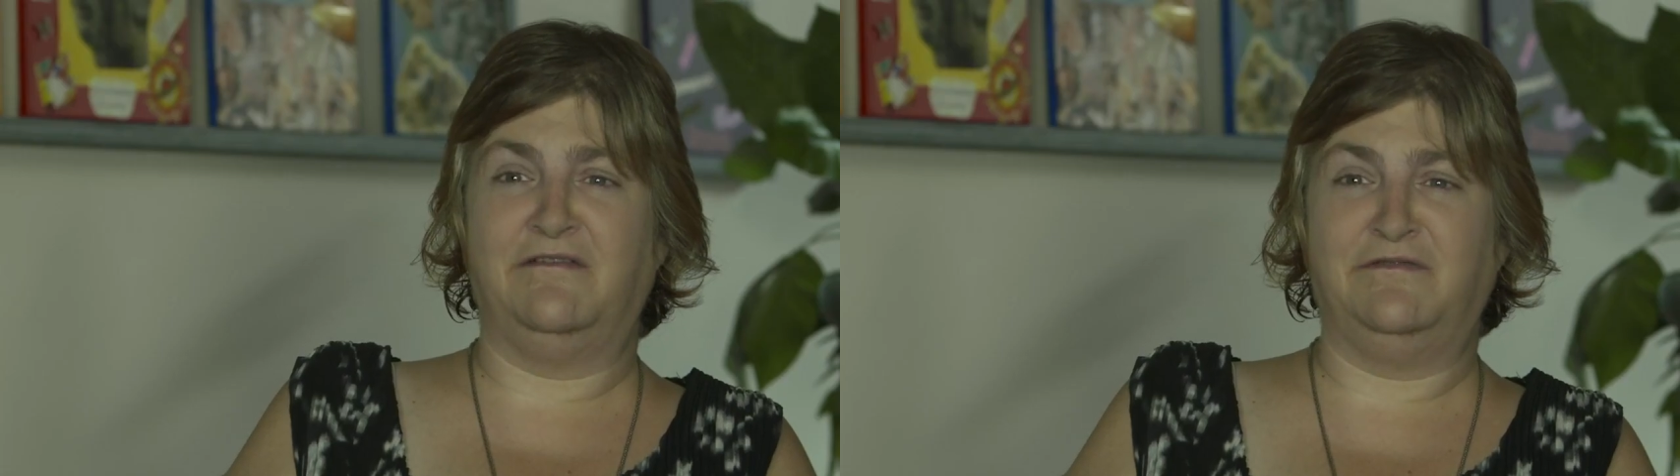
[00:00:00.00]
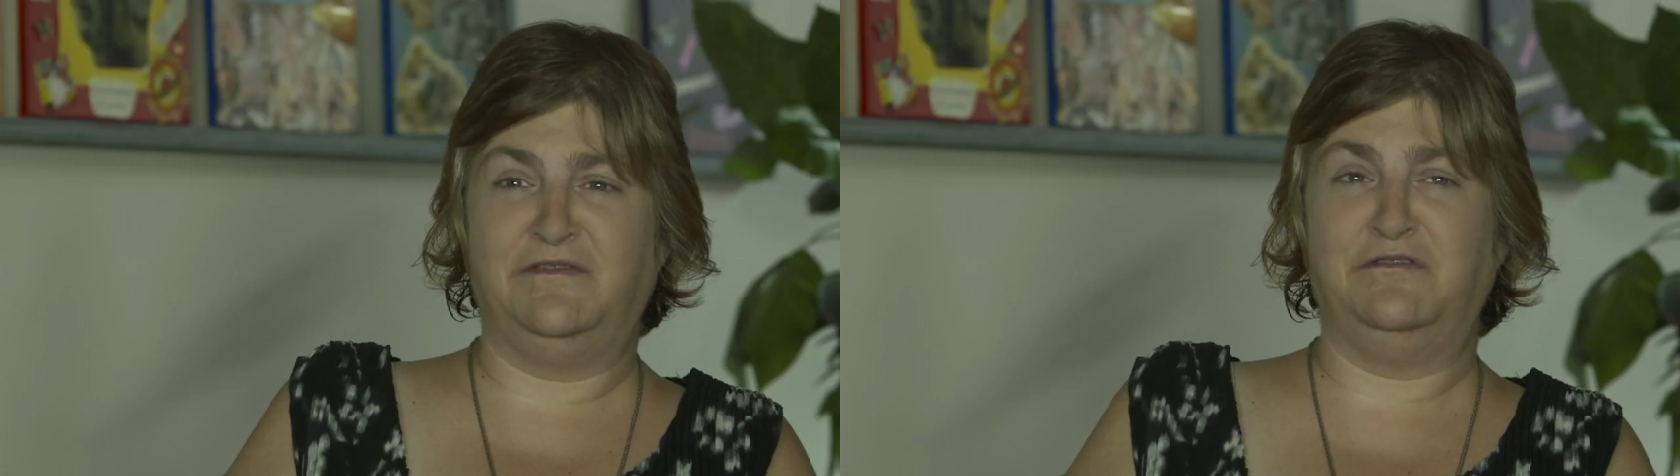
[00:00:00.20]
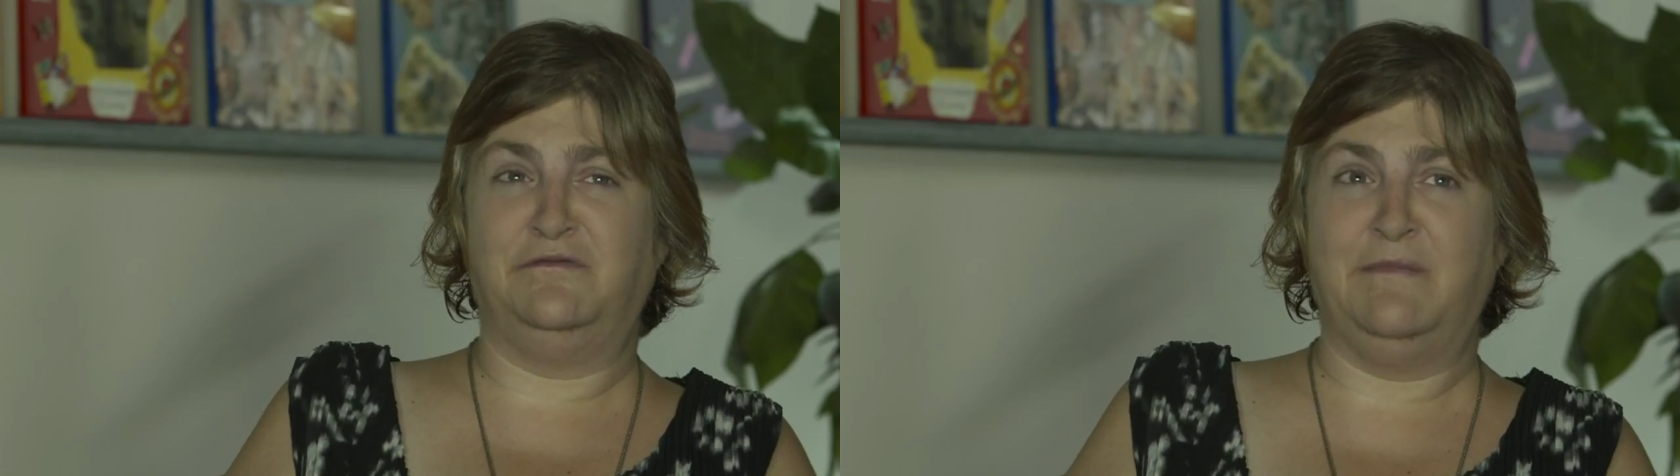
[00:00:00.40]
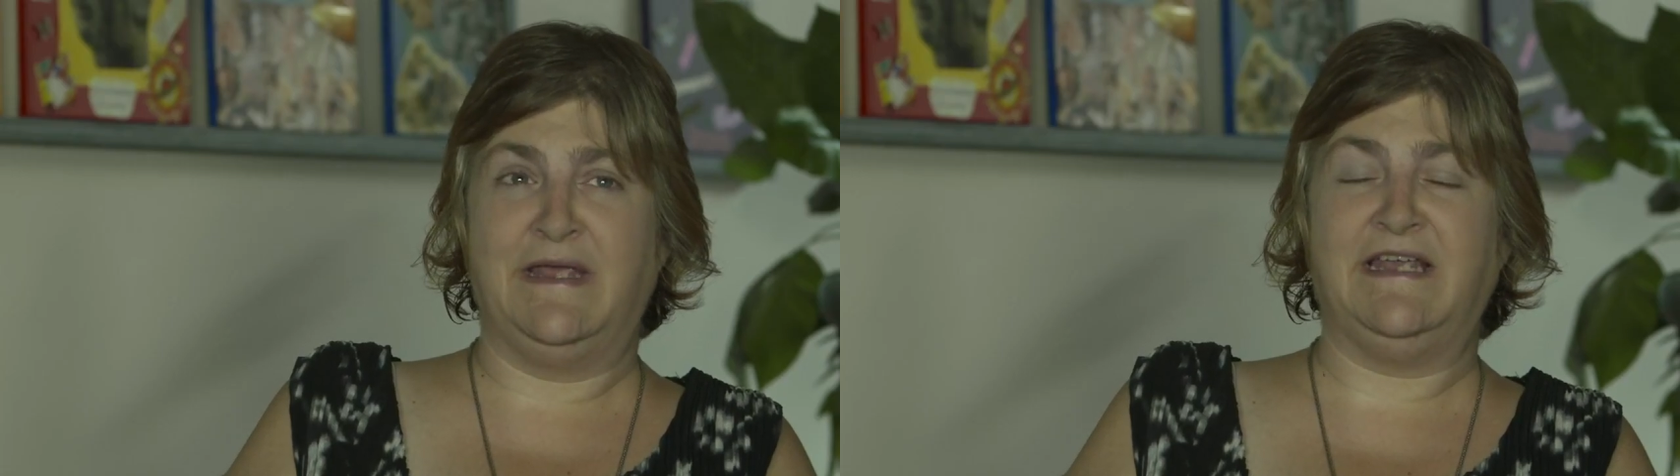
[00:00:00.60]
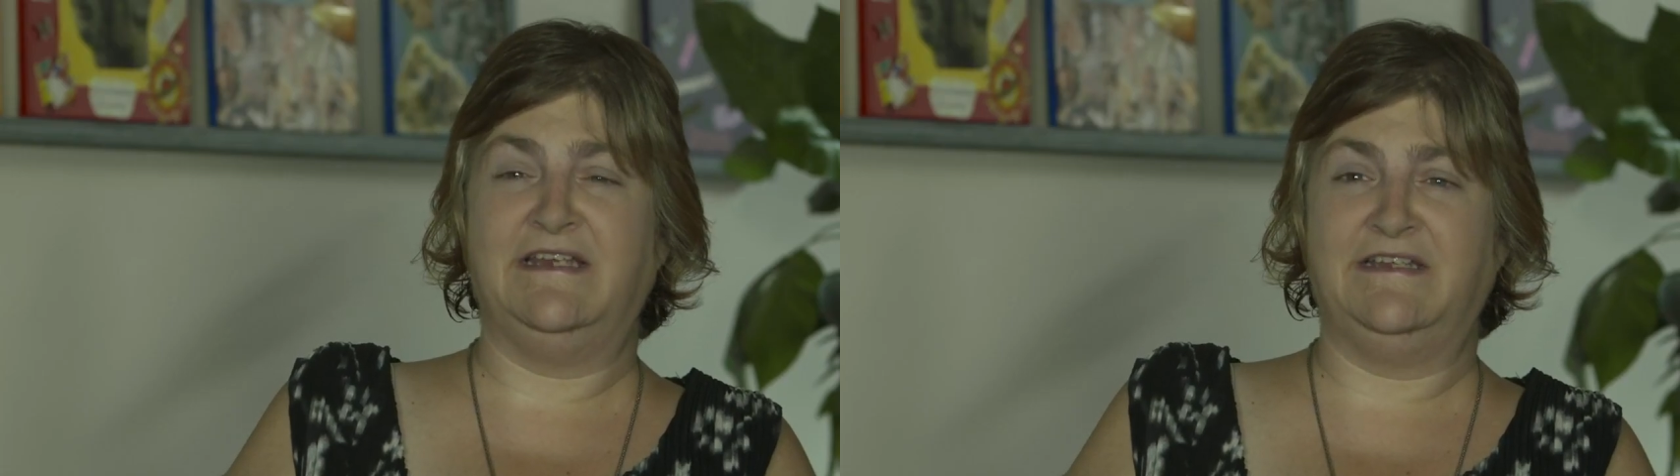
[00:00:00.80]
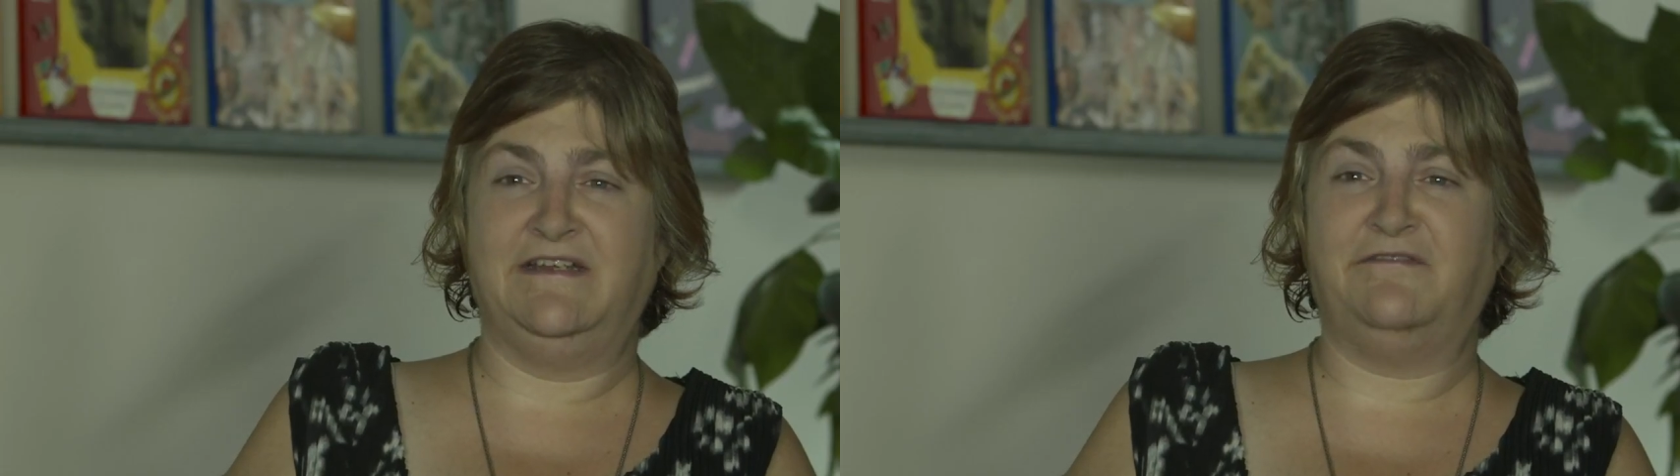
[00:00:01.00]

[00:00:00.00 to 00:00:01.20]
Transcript: of making a